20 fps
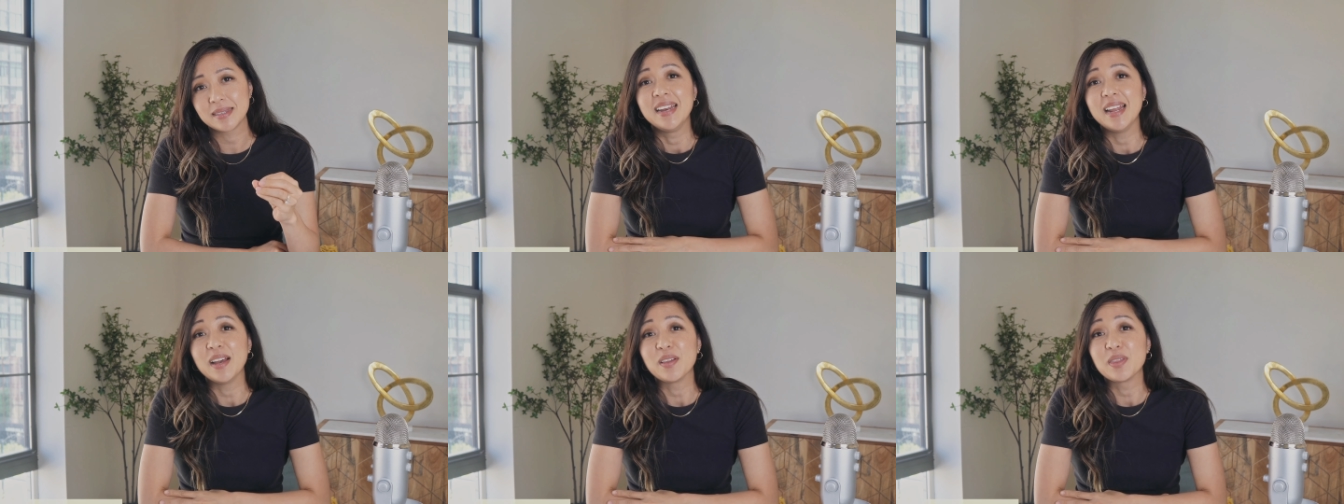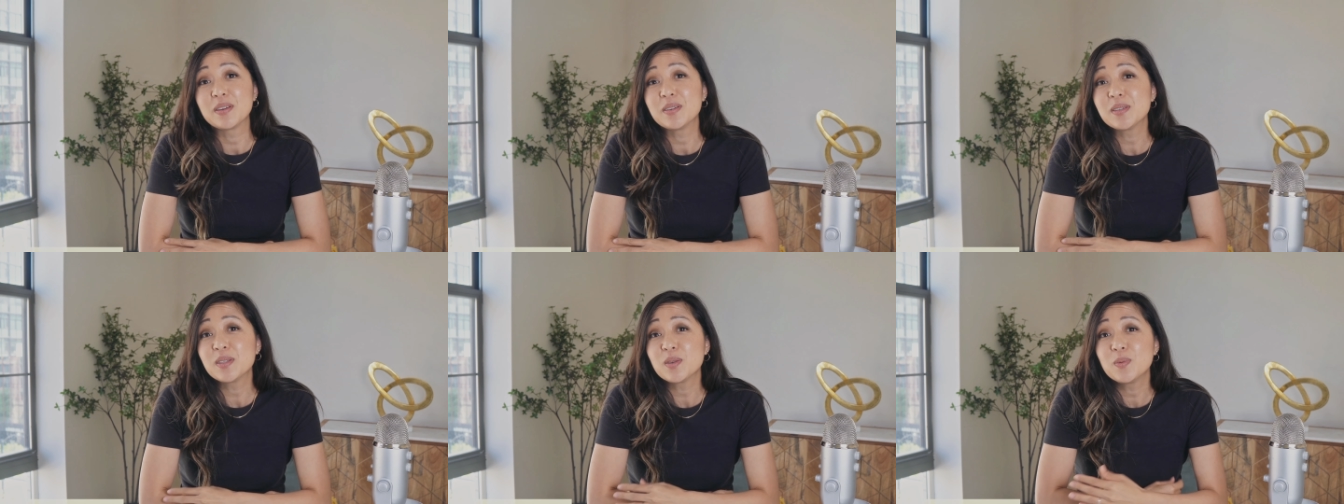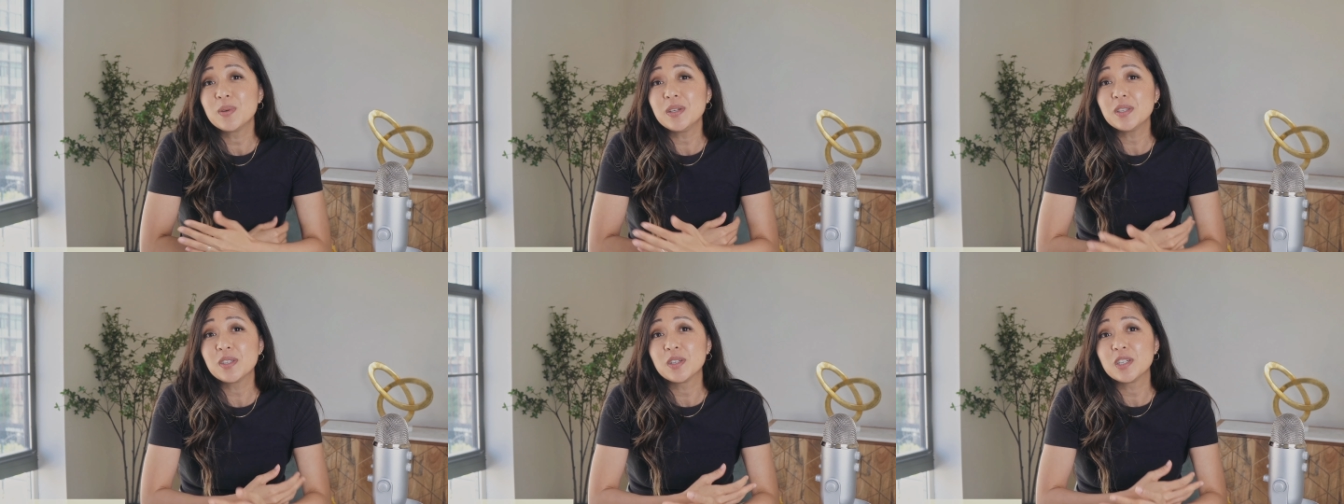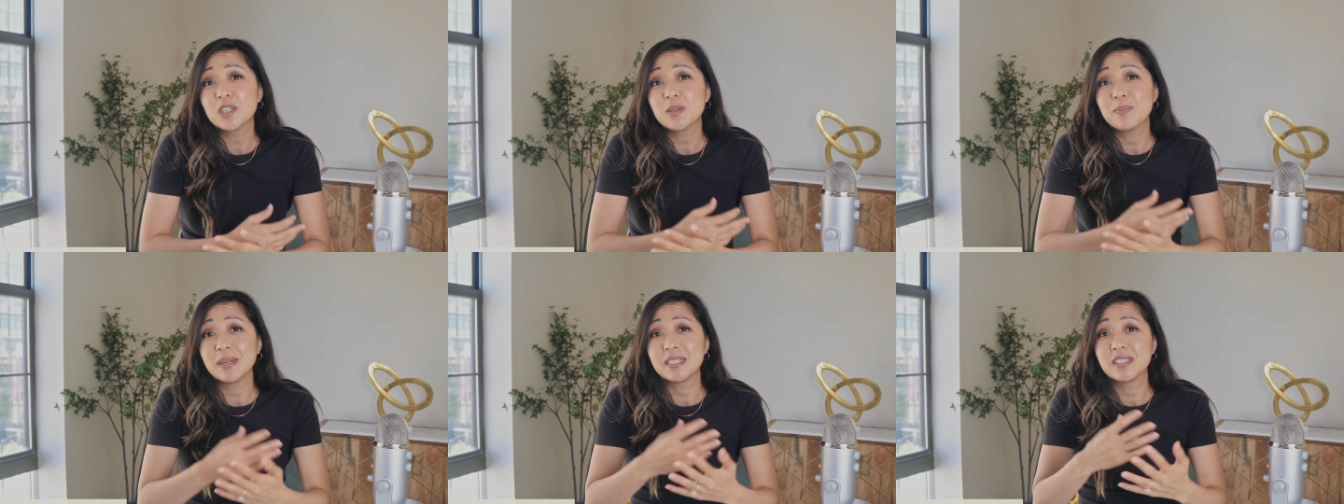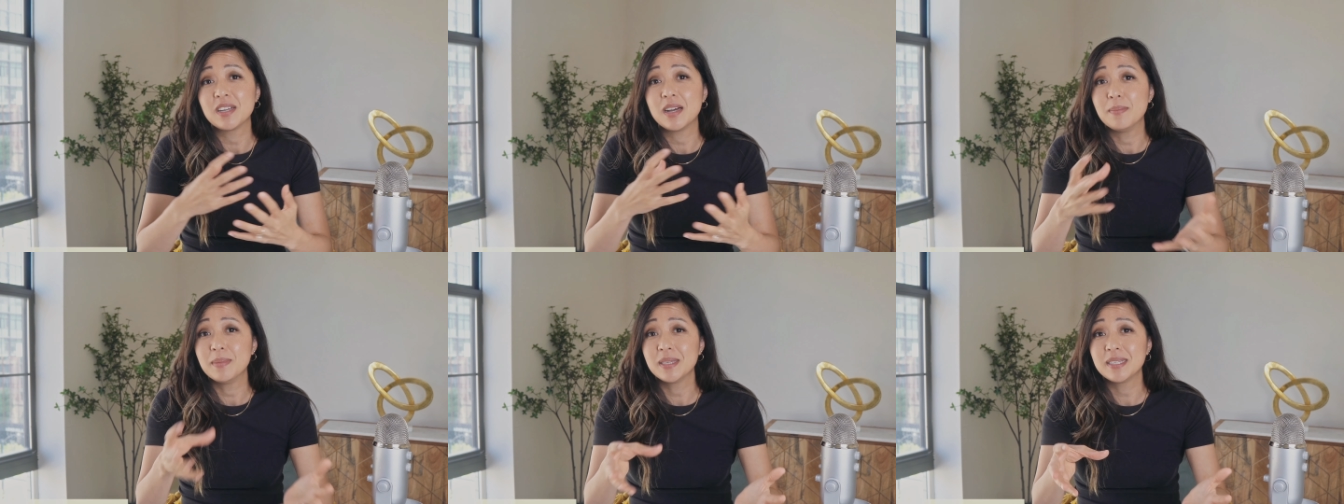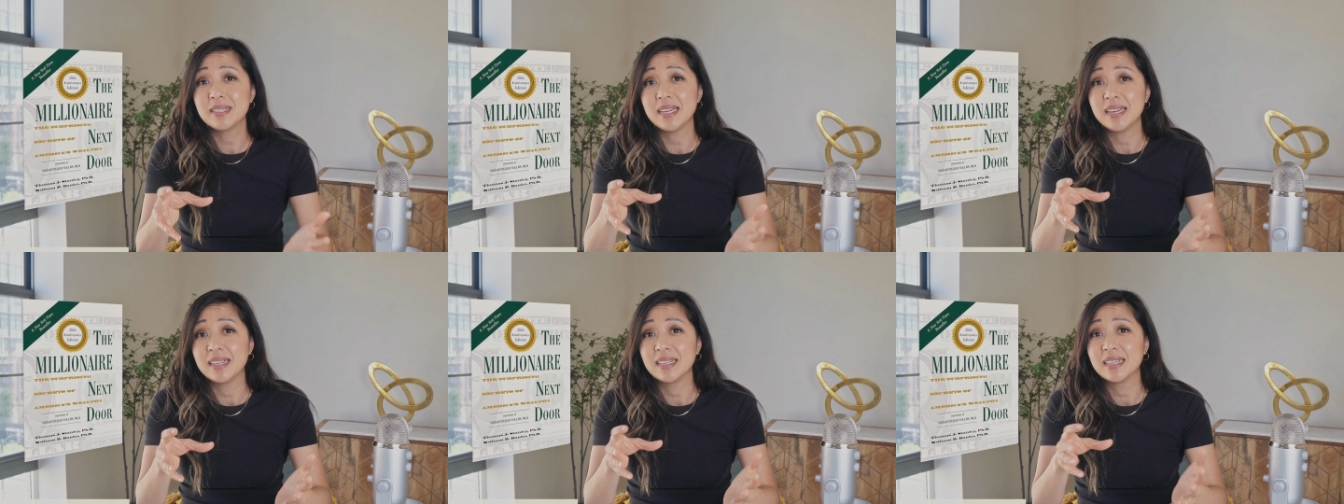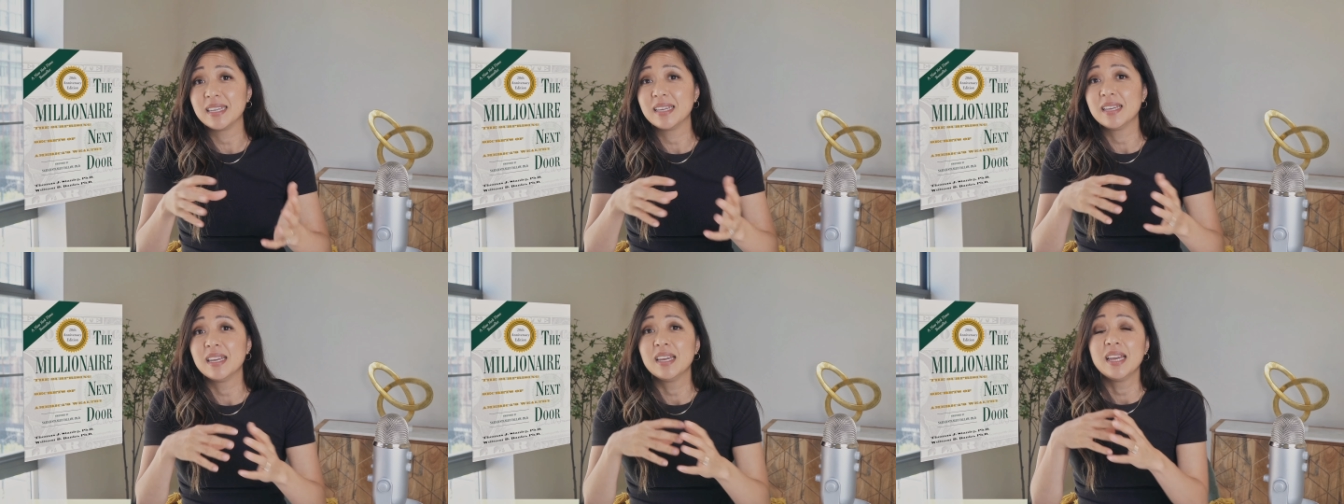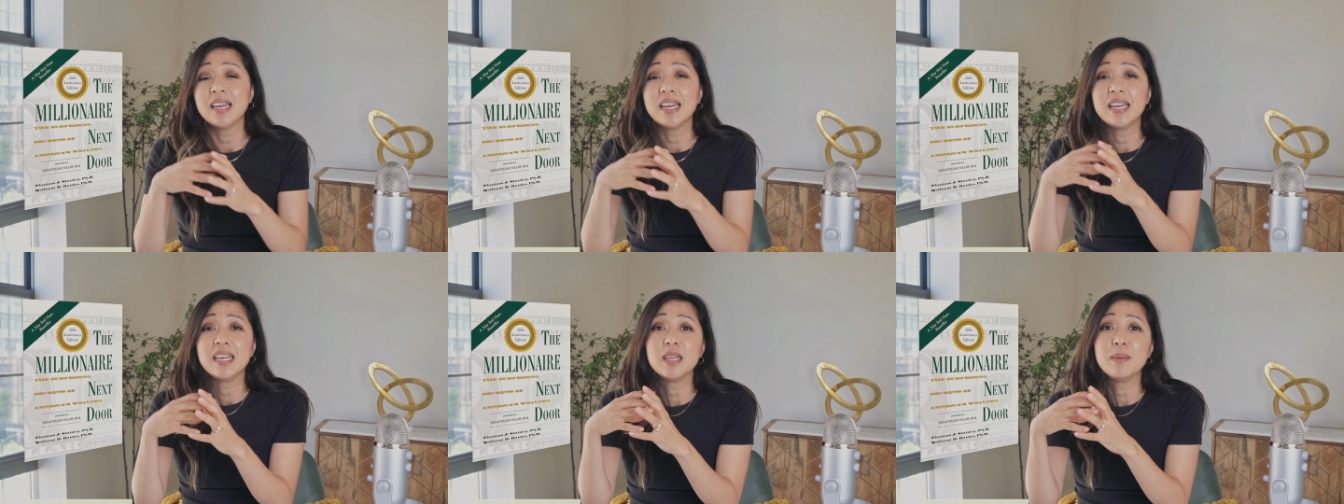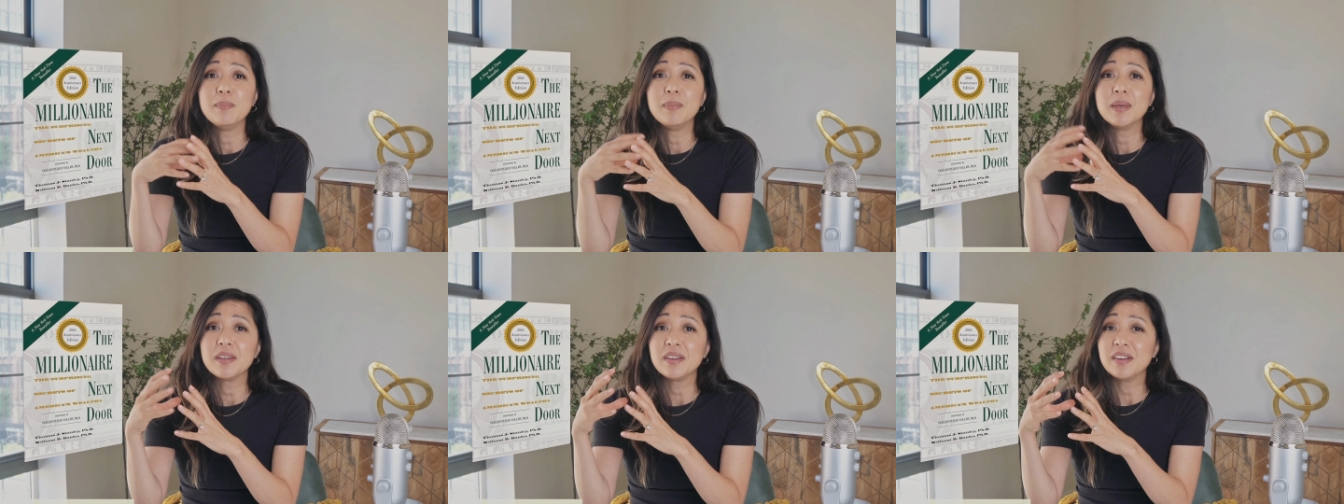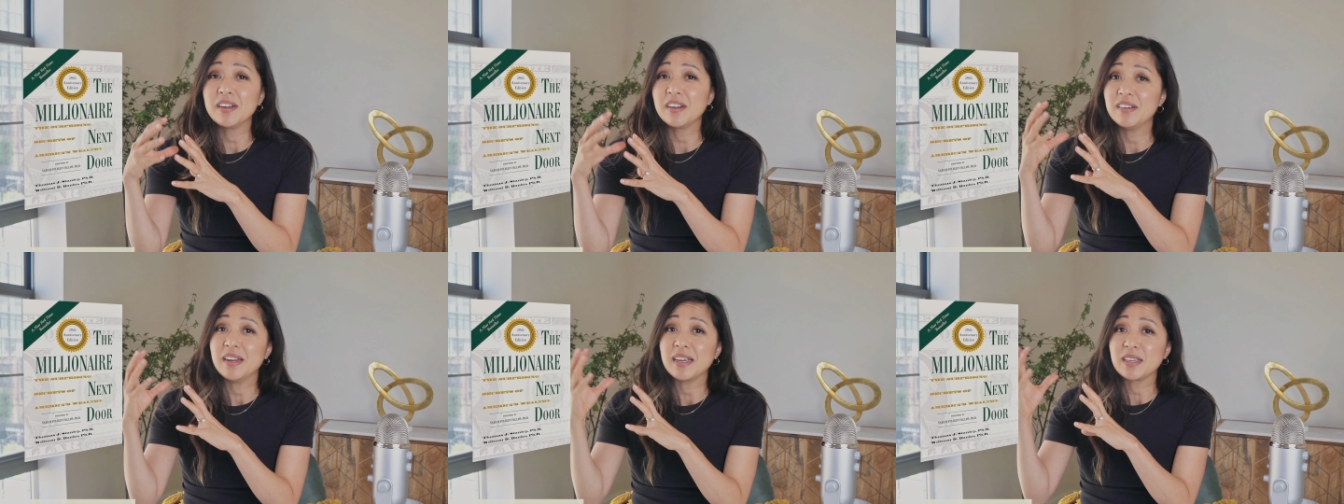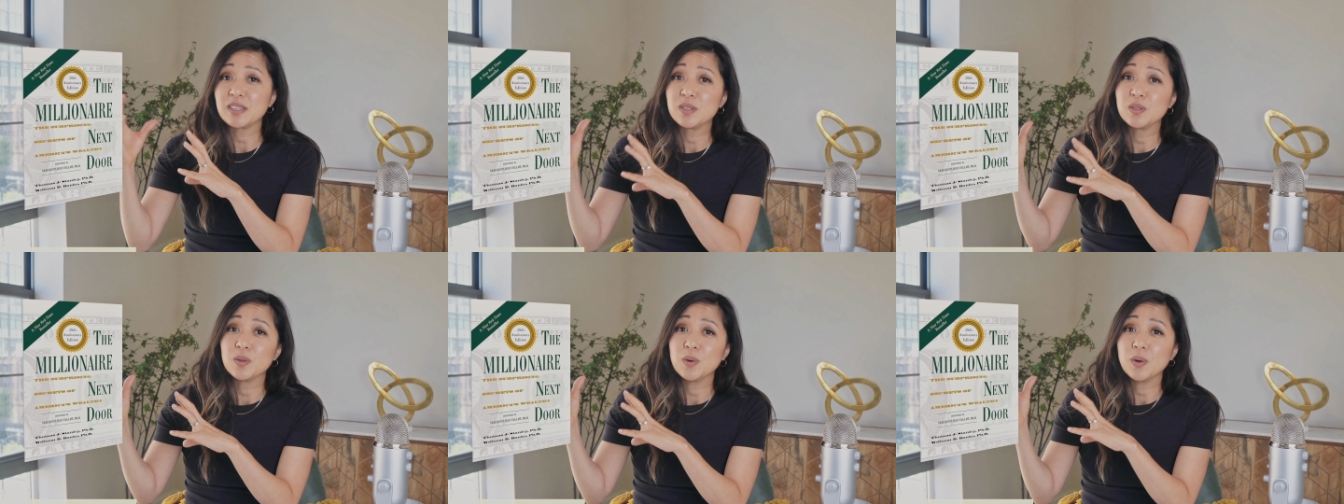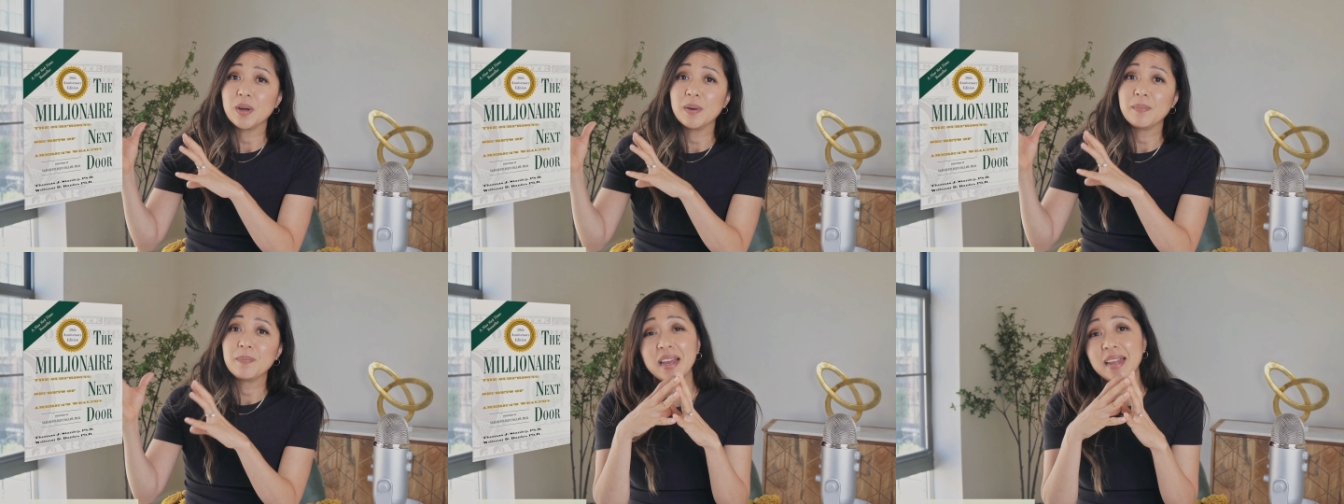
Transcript: Now, there's a research by Thomas Stanley in The Millionaire Next Door,